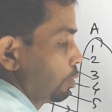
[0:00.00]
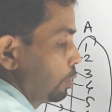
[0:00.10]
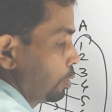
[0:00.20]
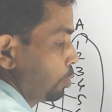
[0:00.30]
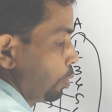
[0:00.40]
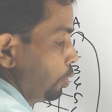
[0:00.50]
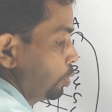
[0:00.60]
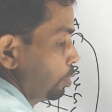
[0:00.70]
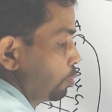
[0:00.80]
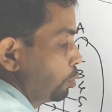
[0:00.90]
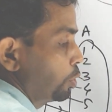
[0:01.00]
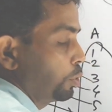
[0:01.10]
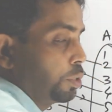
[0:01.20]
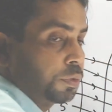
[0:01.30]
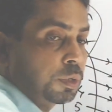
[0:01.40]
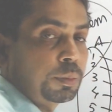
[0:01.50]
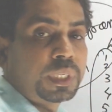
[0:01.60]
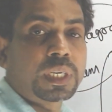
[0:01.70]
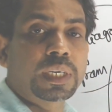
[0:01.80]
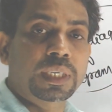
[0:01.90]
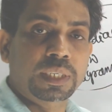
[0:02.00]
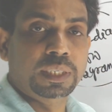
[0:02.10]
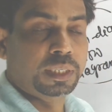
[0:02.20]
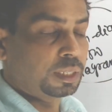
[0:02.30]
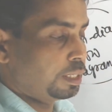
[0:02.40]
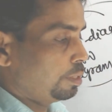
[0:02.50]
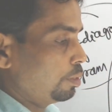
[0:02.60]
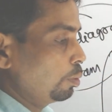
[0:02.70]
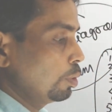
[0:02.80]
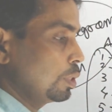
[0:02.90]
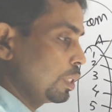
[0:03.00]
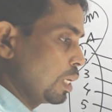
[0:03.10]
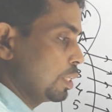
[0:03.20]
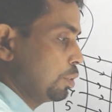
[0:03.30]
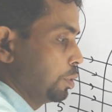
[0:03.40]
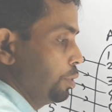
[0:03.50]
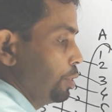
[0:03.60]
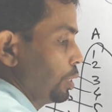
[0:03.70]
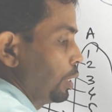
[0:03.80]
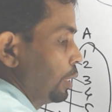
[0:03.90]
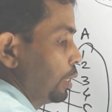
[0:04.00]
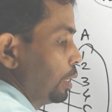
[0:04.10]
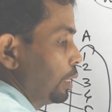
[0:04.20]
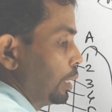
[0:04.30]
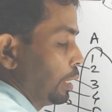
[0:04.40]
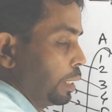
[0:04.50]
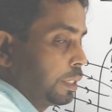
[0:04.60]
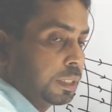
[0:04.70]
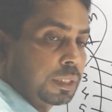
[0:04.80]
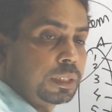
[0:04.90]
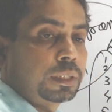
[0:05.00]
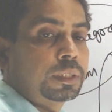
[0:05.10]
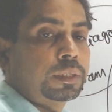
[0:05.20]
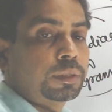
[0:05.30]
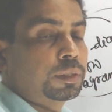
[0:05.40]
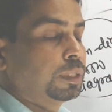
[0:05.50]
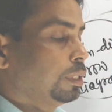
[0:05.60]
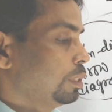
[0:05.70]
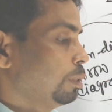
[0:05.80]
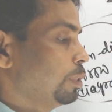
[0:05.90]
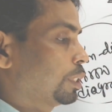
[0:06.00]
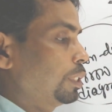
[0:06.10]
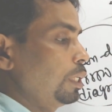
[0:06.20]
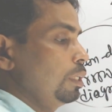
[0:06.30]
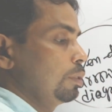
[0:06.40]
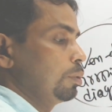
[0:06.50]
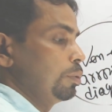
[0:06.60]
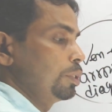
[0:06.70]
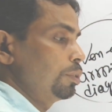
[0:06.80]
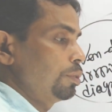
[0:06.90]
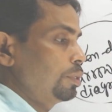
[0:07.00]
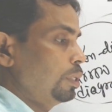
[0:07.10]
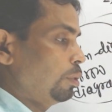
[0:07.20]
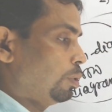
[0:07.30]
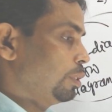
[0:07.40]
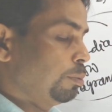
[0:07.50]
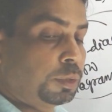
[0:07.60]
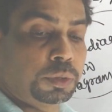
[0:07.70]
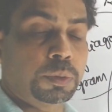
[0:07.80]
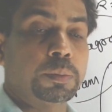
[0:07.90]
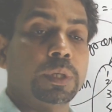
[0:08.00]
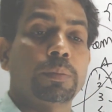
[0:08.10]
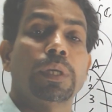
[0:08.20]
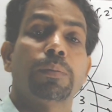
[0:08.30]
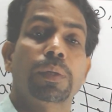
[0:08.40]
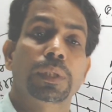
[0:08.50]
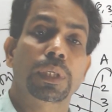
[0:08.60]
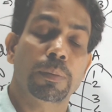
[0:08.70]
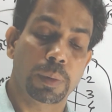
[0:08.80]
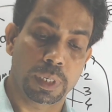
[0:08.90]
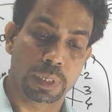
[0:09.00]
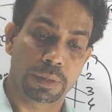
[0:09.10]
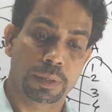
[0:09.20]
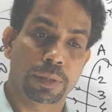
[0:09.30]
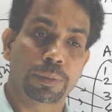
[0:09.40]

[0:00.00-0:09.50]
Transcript: solution of questions from miscellaneous exercise on relations and some extra questions, and all this video will be available in the playlist.